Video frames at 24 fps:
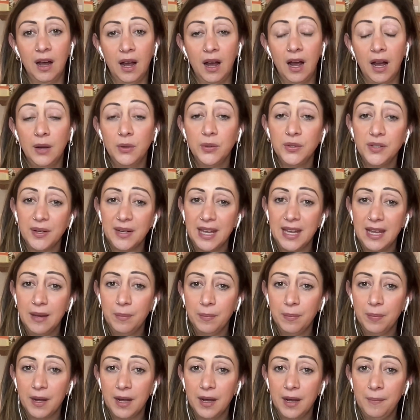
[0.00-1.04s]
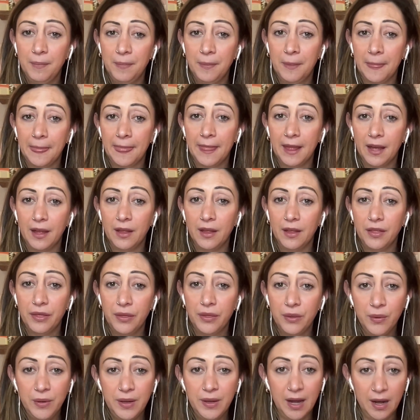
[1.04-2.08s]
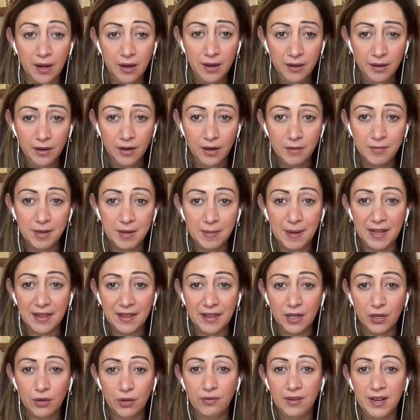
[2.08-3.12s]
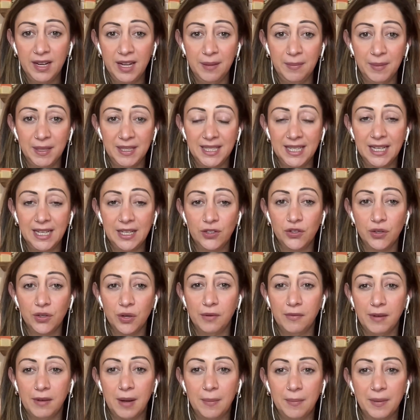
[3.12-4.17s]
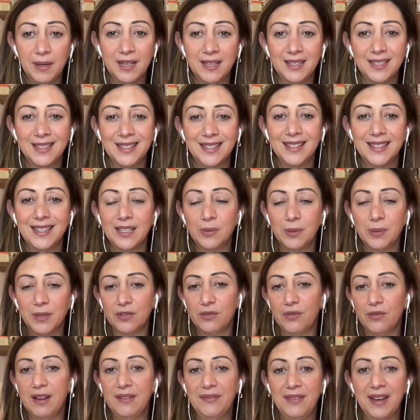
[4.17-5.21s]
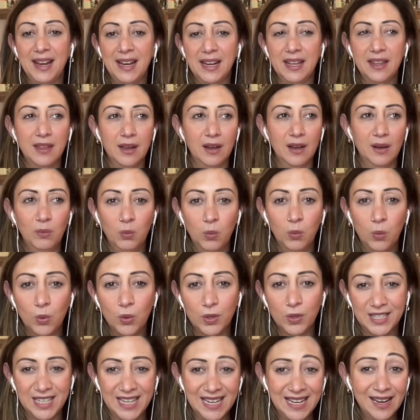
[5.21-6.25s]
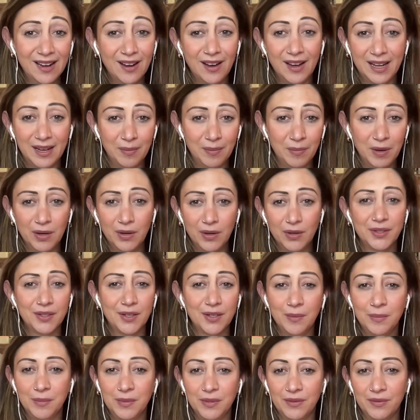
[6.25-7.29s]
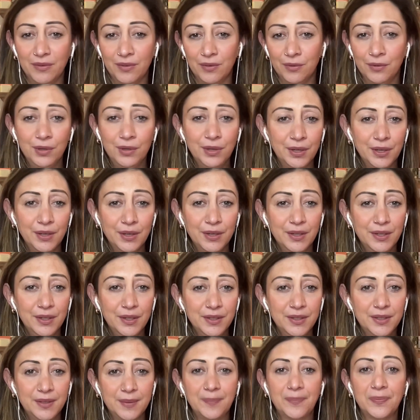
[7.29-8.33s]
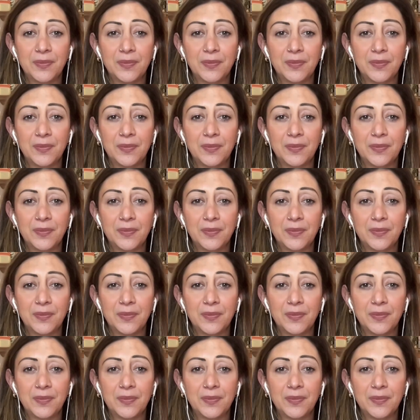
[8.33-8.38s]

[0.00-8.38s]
I also keep Thuya homeopathic cream and tincture around because this one's great for anything warty like molluscums or verrucas,